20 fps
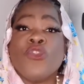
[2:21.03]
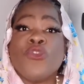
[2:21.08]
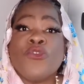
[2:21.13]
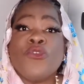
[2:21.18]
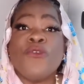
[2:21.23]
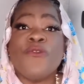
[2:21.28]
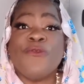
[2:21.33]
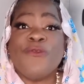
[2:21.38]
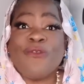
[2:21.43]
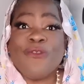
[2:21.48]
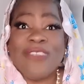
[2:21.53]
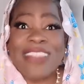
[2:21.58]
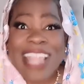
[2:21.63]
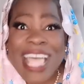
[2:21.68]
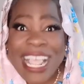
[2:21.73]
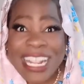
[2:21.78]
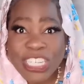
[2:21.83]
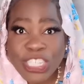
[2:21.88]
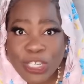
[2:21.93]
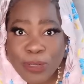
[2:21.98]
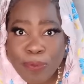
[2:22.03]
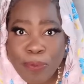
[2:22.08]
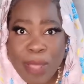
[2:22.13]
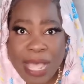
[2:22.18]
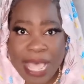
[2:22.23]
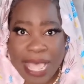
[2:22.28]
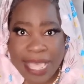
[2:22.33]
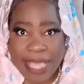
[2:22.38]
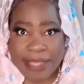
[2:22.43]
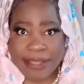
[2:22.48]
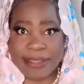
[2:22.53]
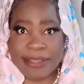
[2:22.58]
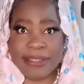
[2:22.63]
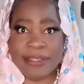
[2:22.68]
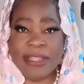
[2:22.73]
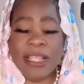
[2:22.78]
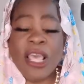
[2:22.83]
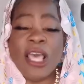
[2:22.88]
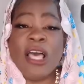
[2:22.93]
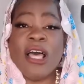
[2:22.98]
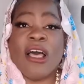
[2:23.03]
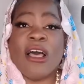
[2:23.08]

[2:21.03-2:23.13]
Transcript: through flashbacks.